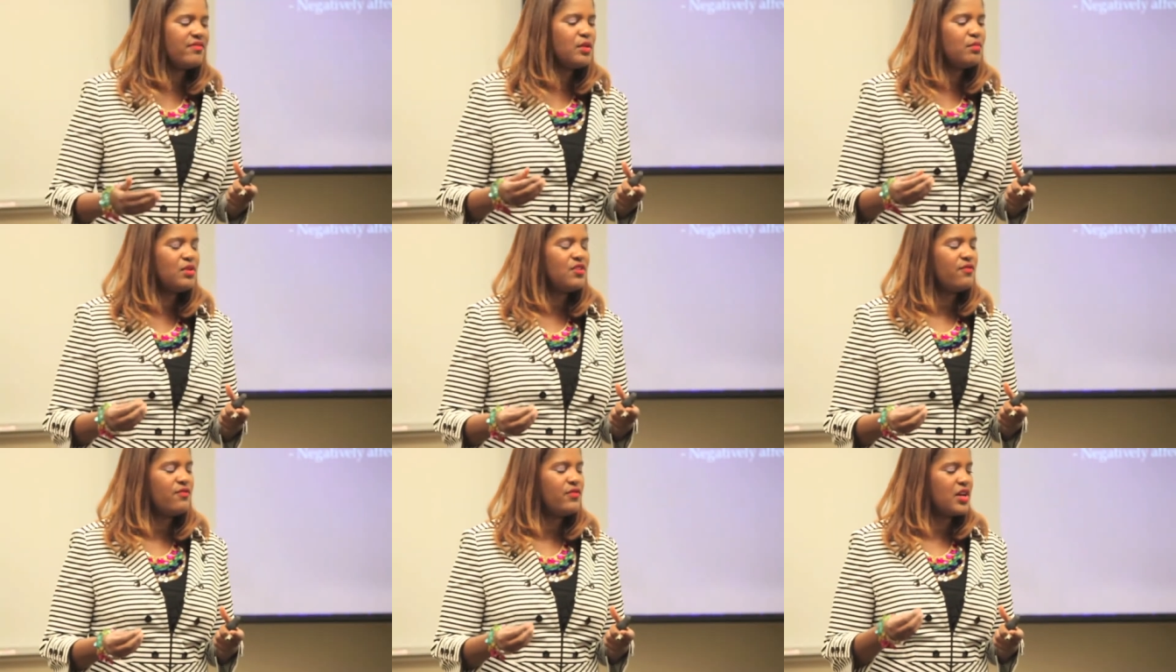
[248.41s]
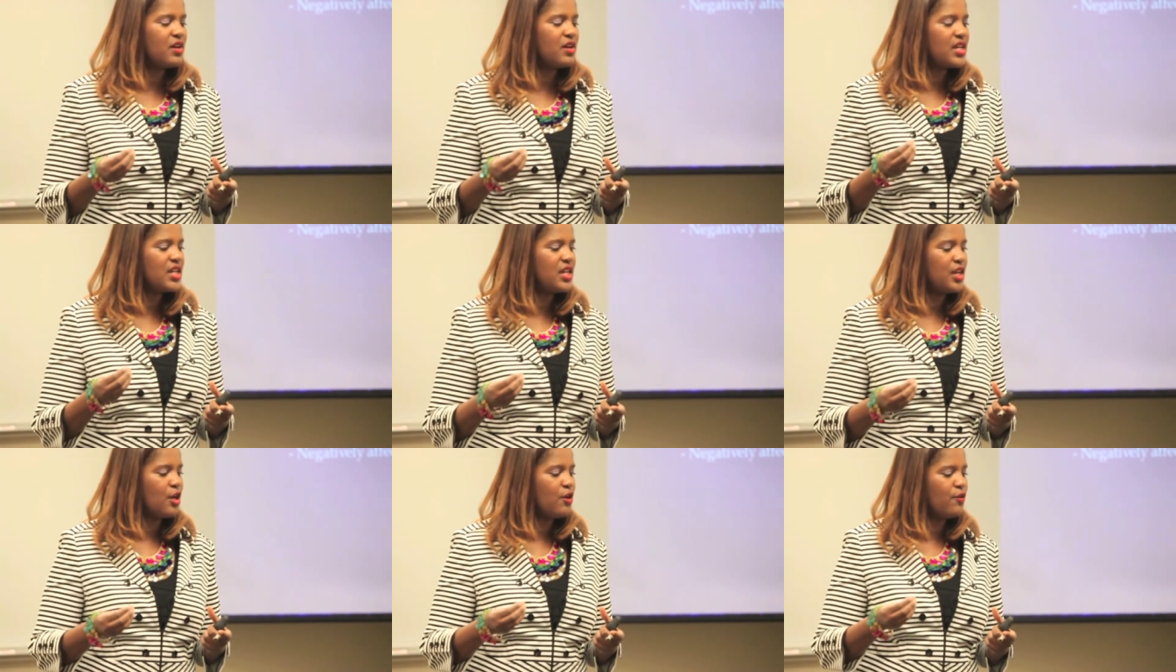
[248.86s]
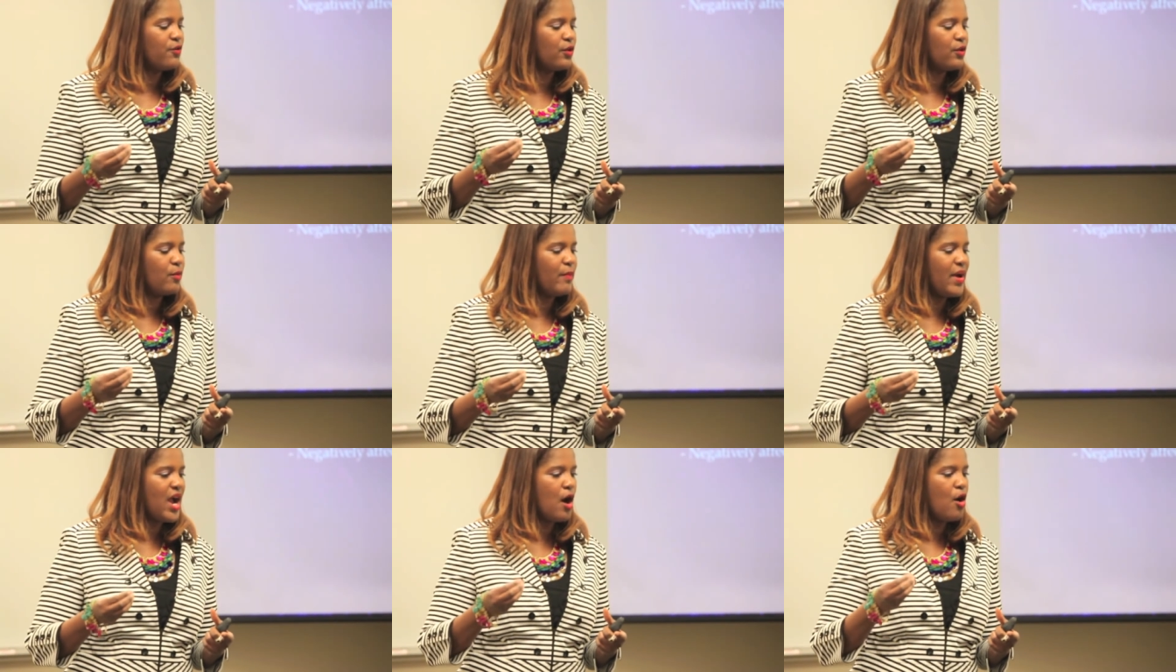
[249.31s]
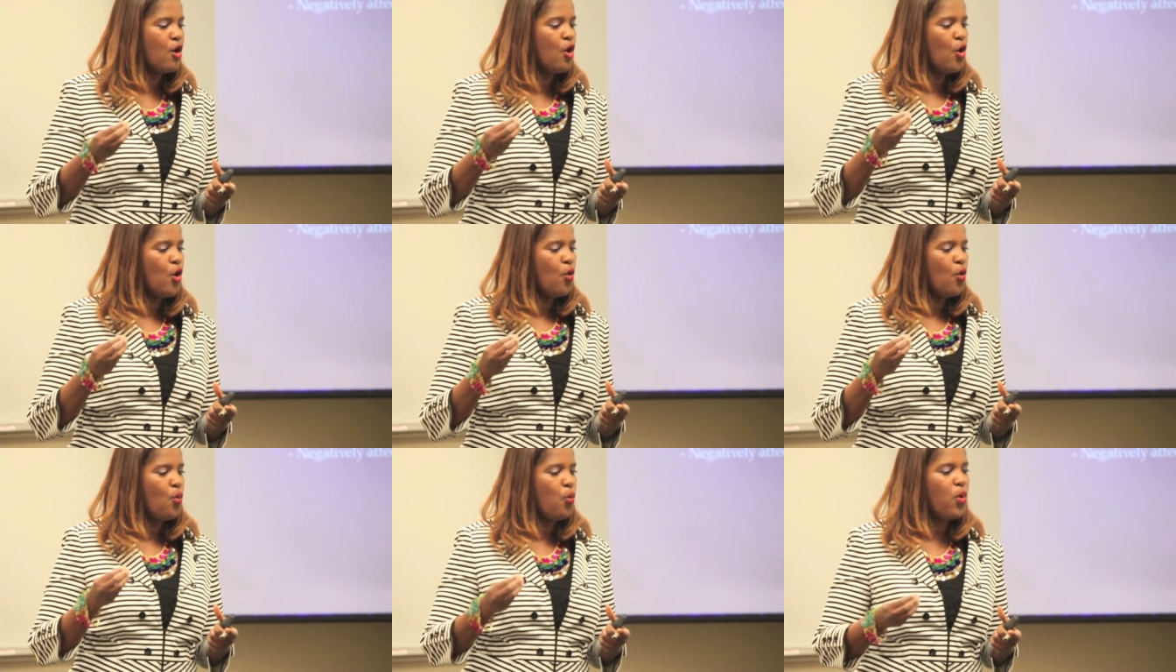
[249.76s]
to be very careful about
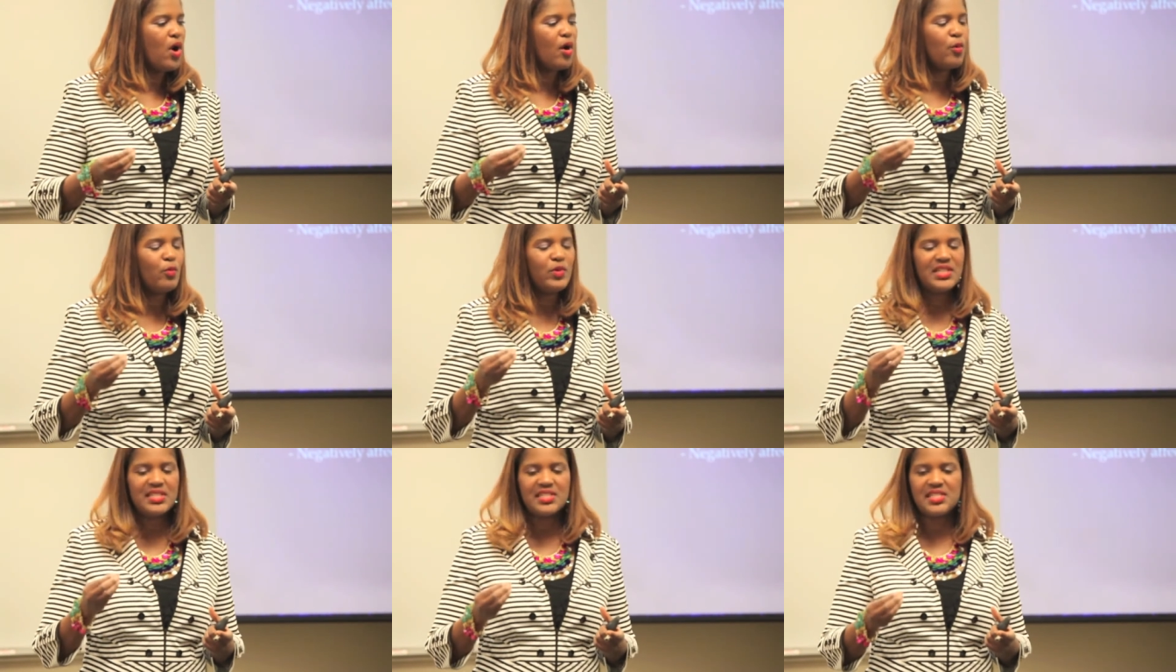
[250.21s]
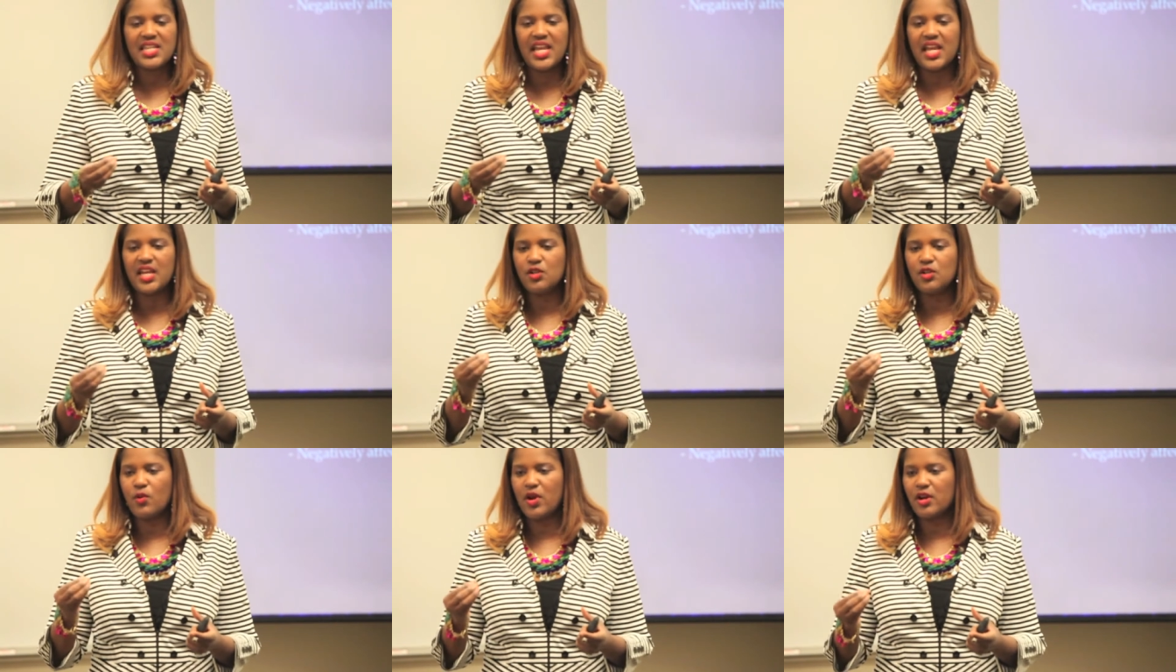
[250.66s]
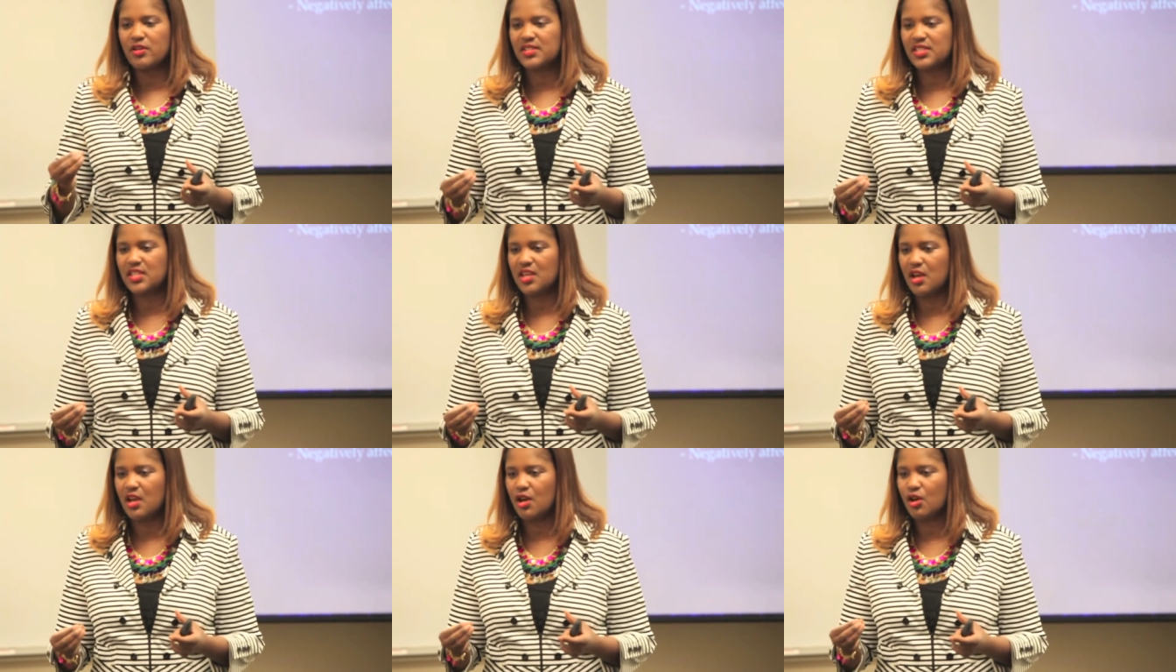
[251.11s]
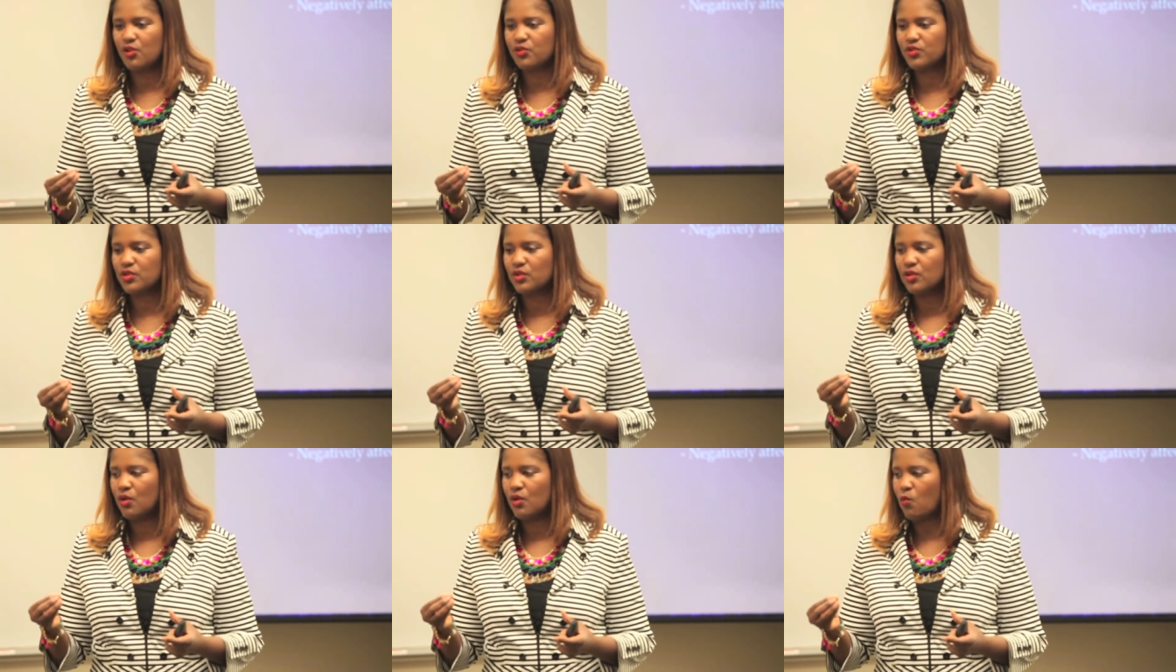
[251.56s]
what we say to ourselves
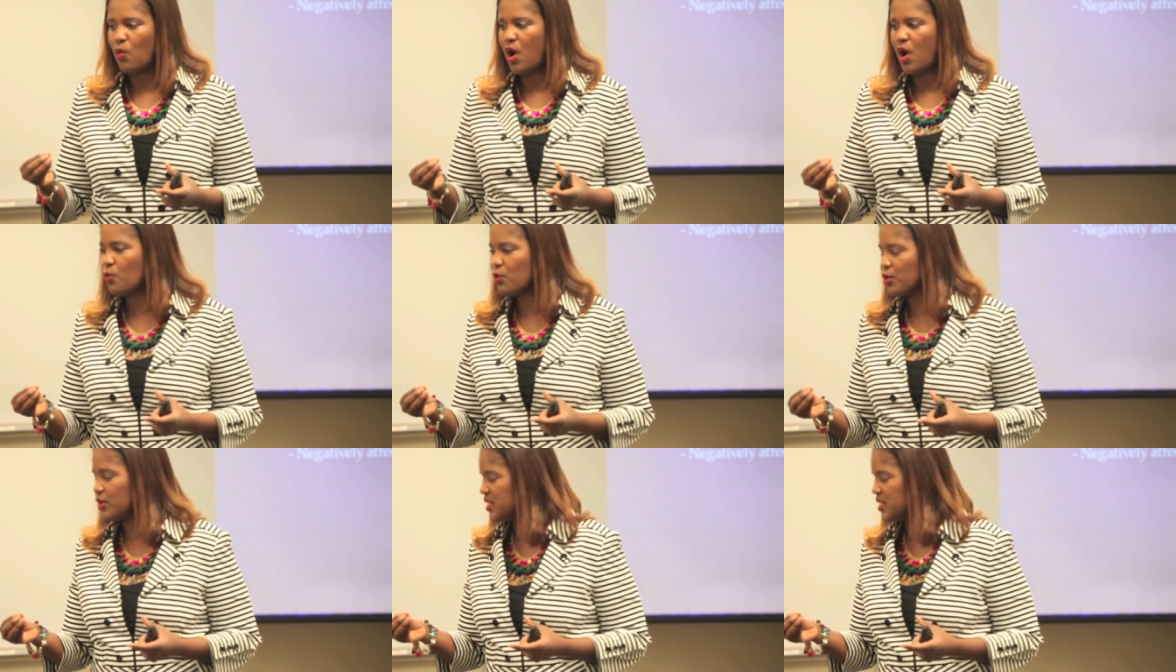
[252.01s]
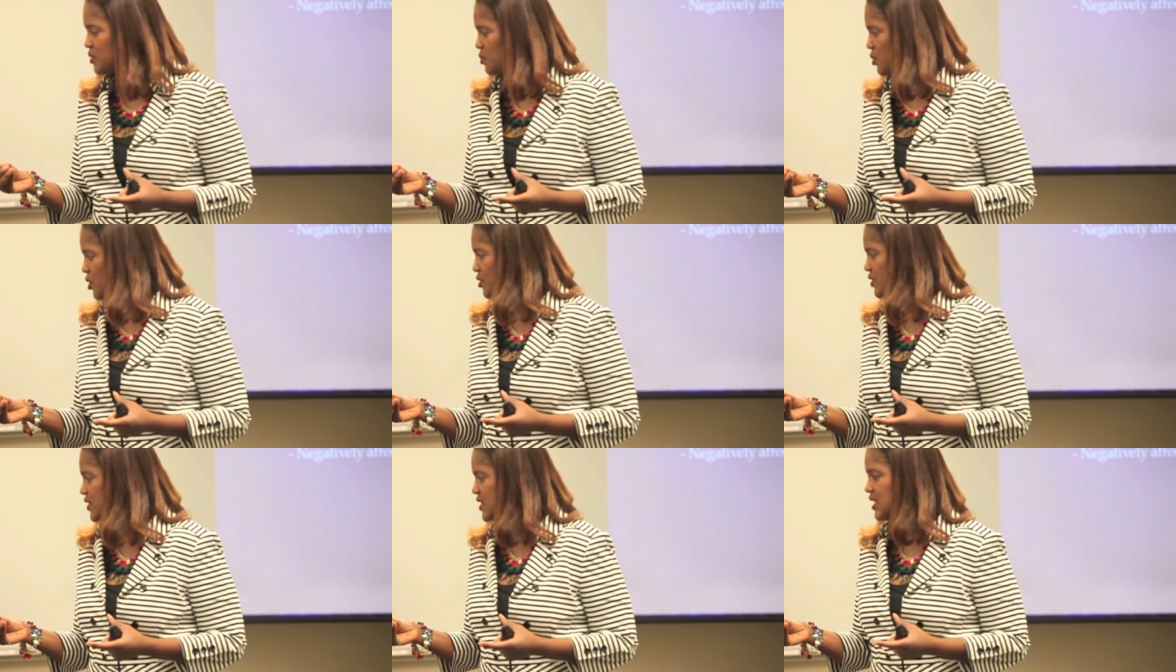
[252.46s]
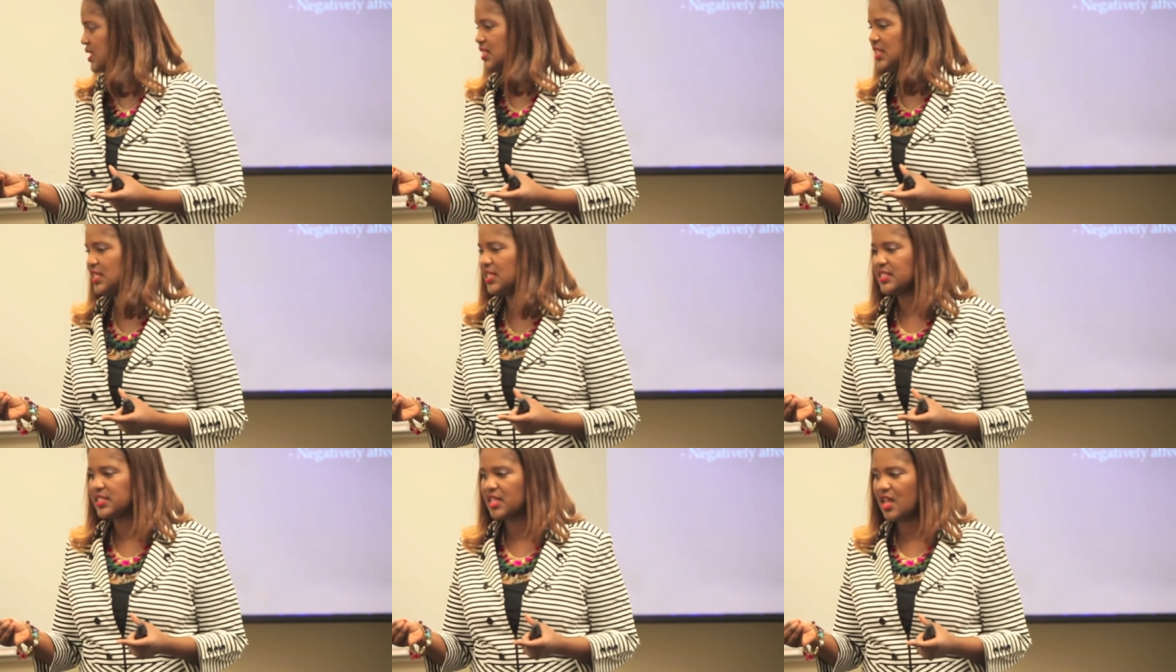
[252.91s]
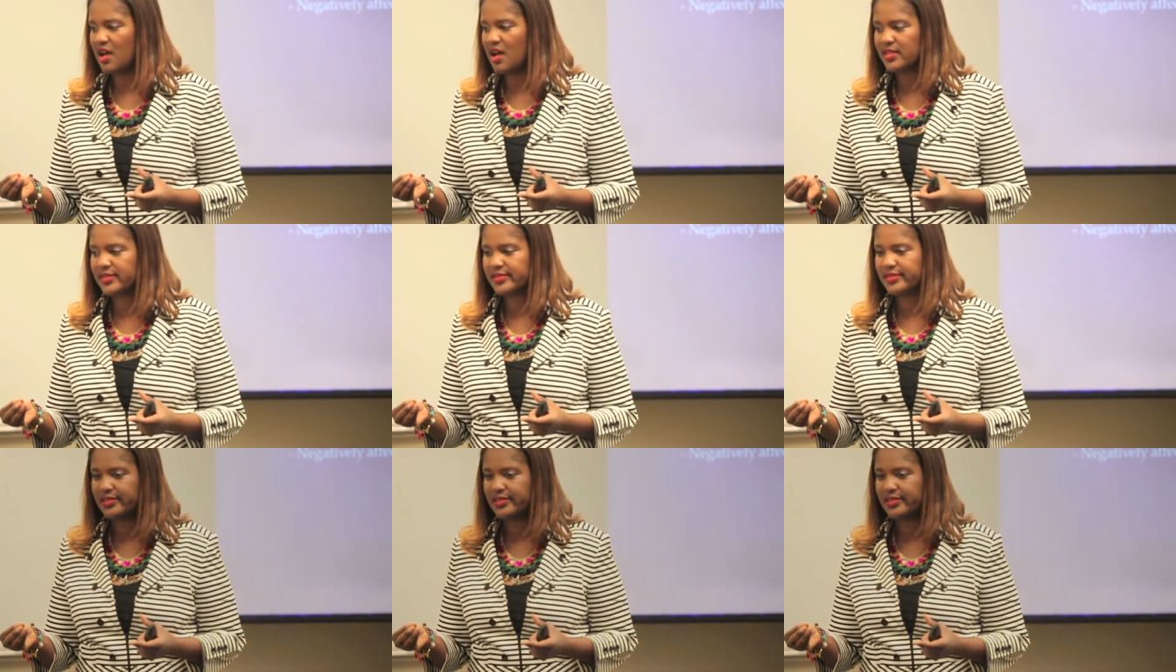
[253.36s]
while we're experiencing these losses.